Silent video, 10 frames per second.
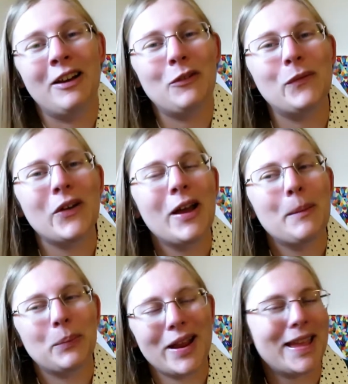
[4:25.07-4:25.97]
of
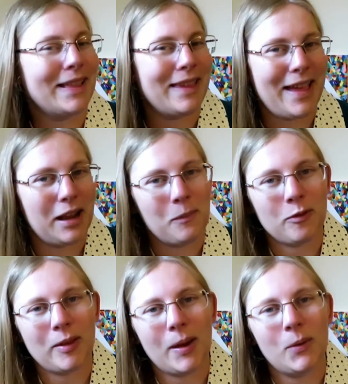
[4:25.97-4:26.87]
breaking the
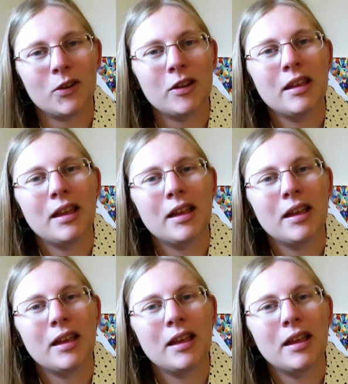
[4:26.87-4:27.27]
animals out